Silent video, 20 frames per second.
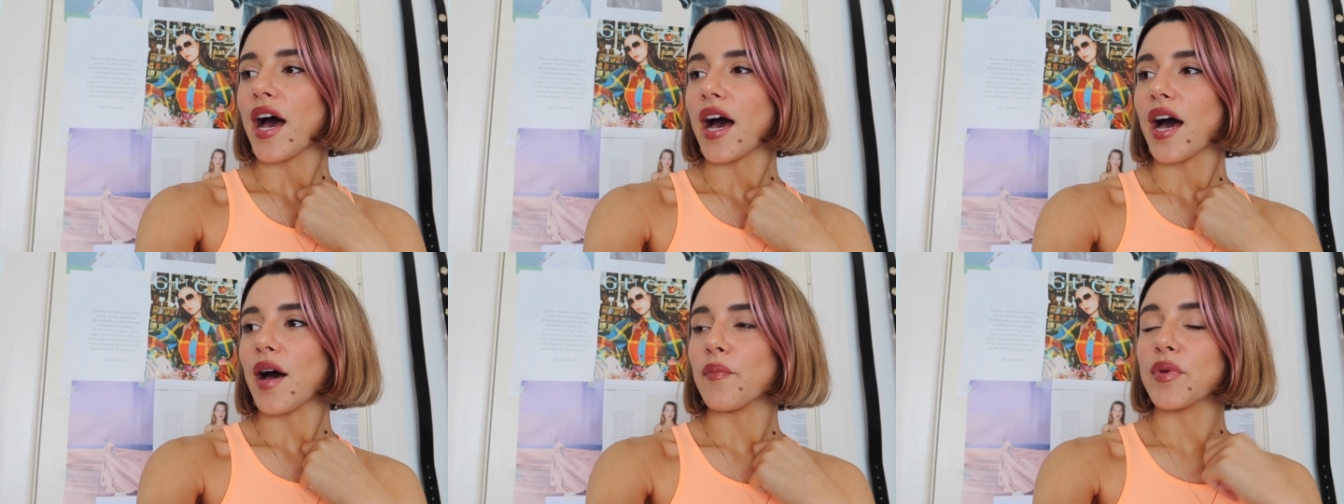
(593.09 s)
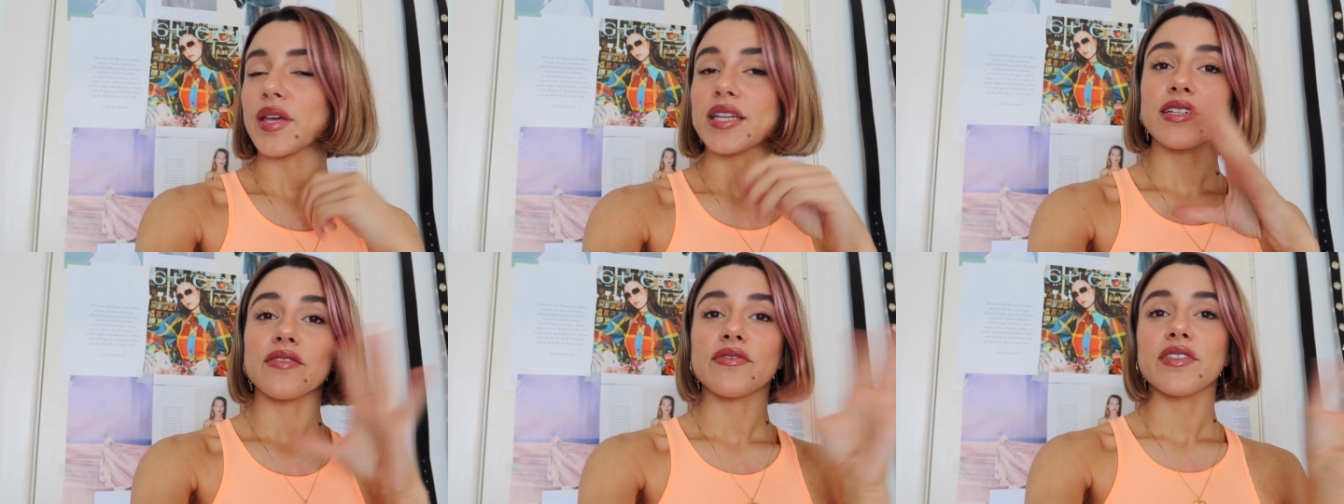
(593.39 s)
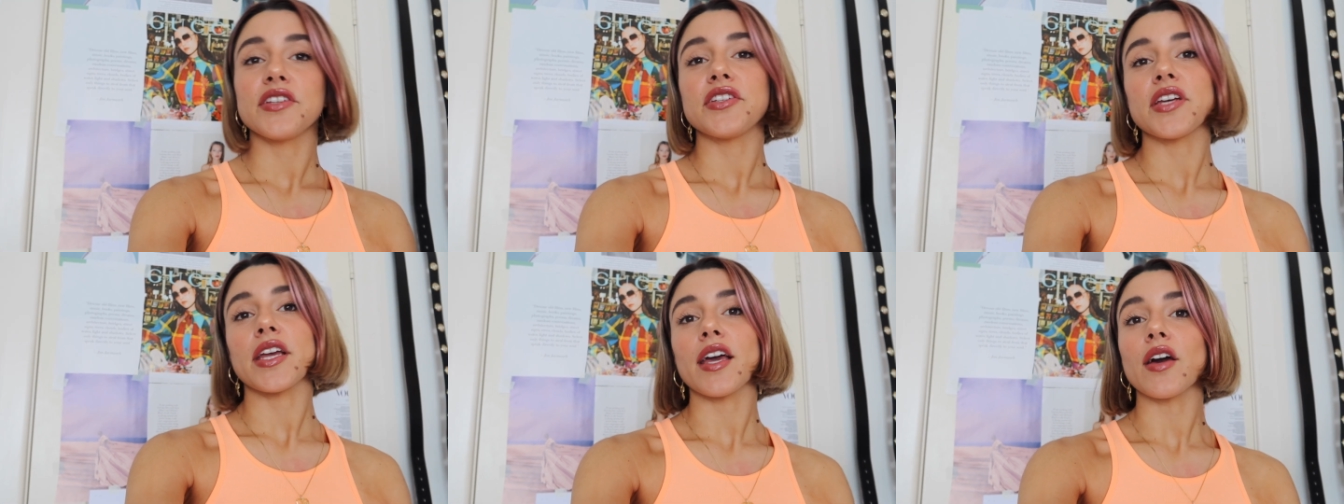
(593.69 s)
But yeah,
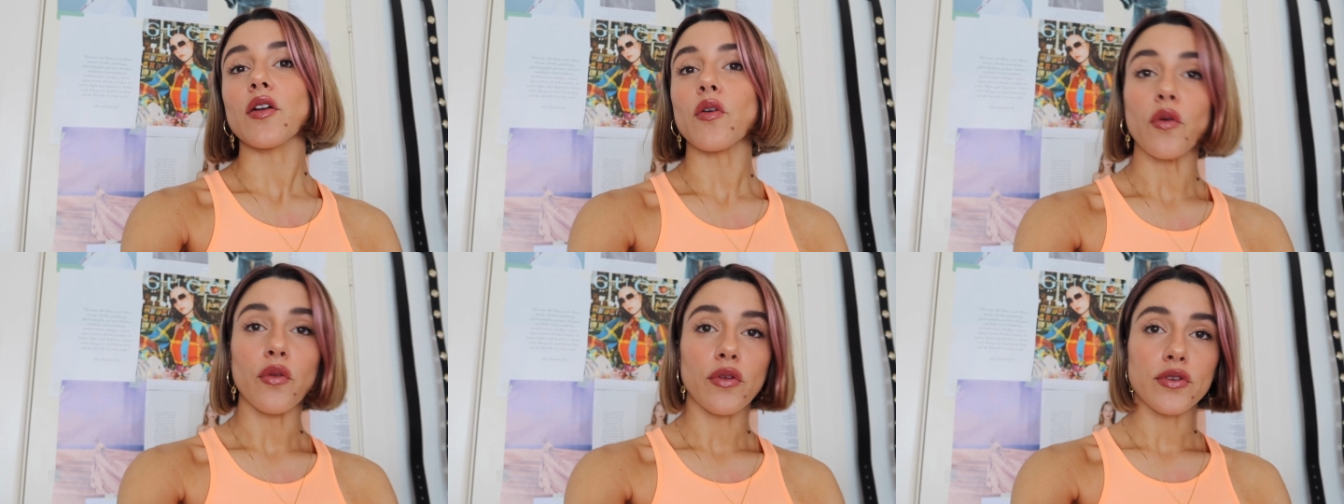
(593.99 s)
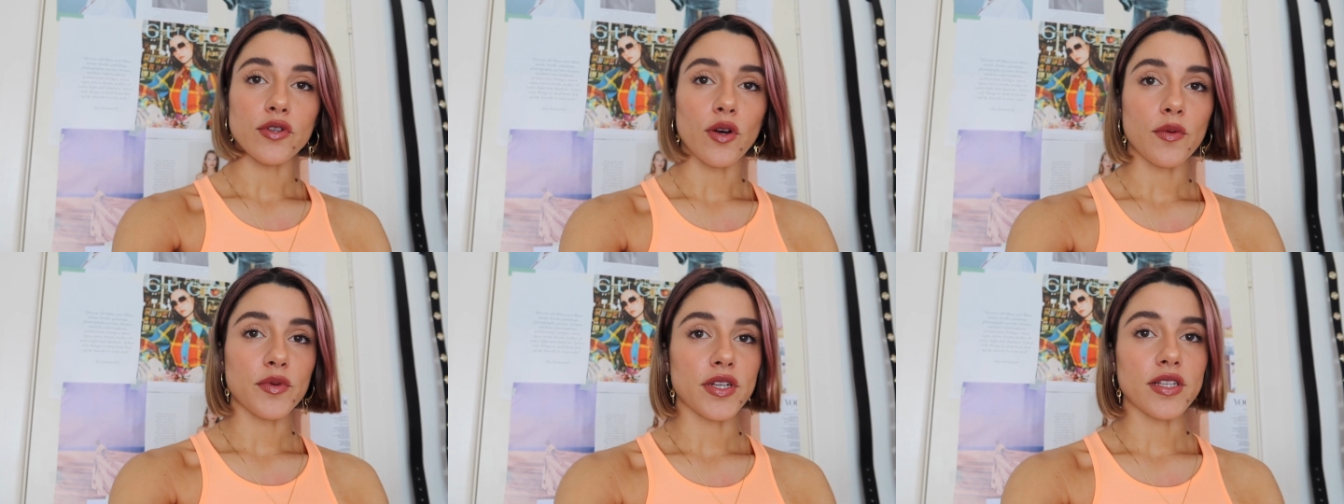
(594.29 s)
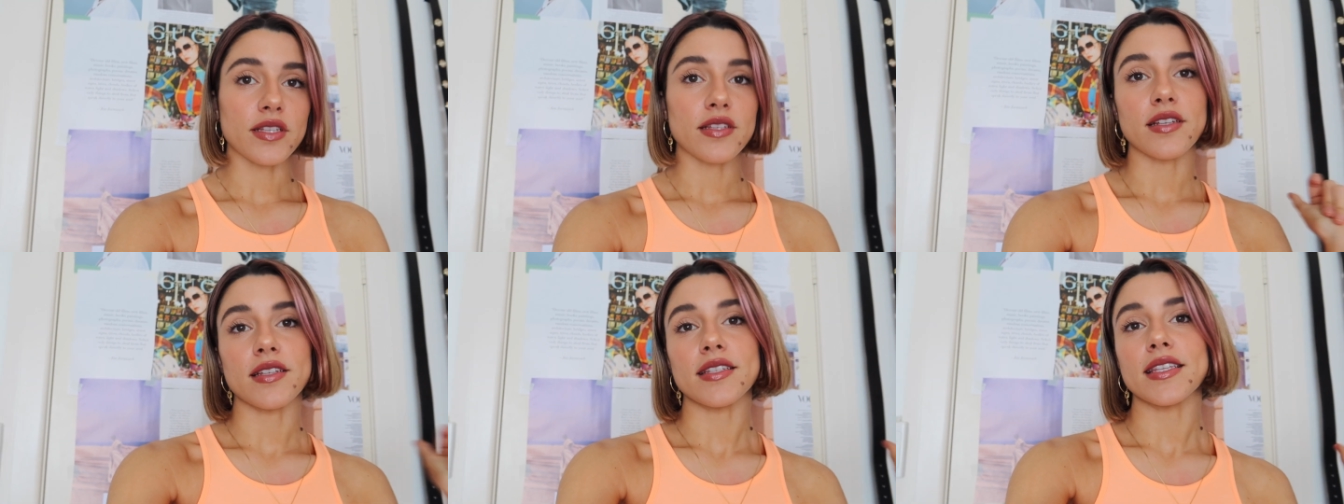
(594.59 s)
definitely check out all those
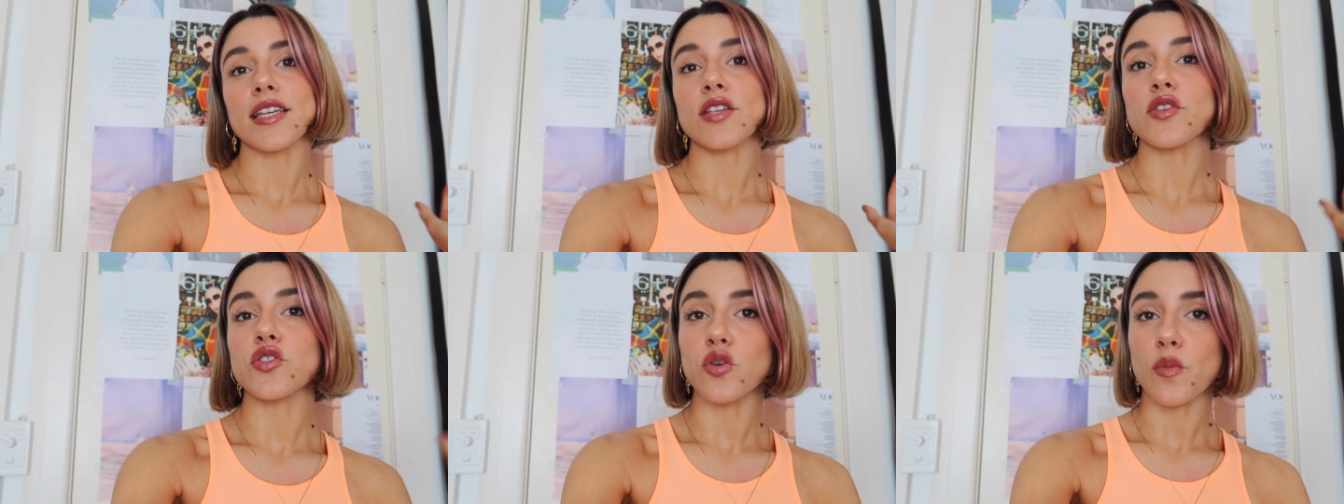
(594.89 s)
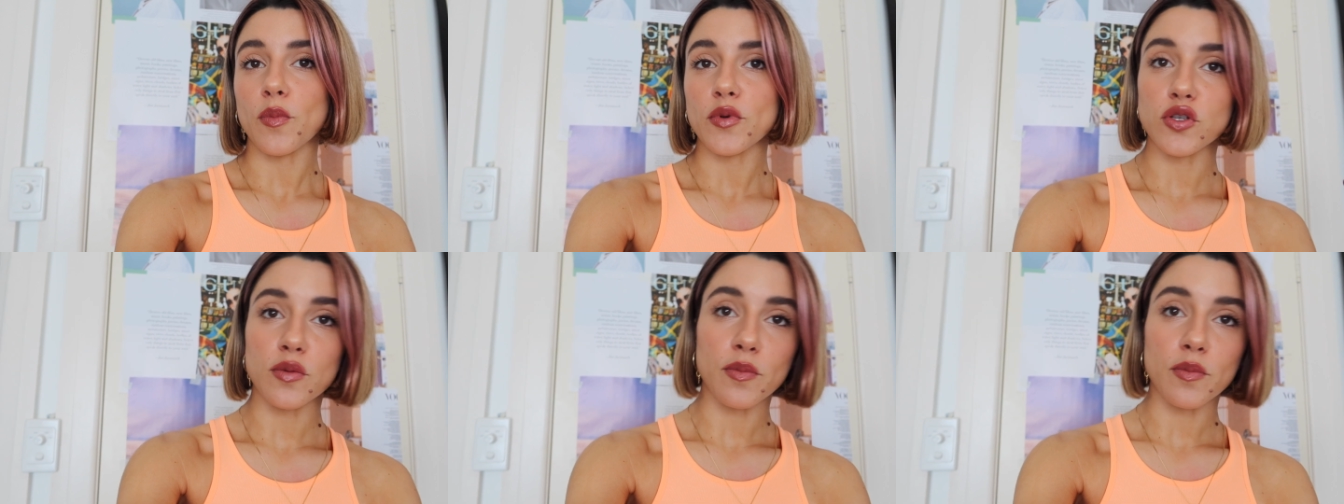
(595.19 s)
options because they're super